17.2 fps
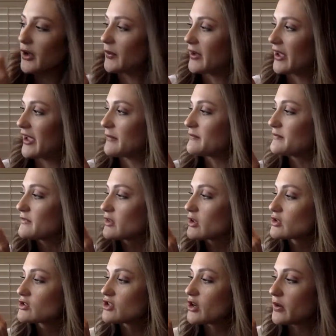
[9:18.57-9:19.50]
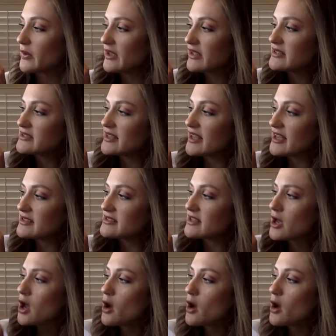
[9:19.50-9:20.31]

Okay, so it says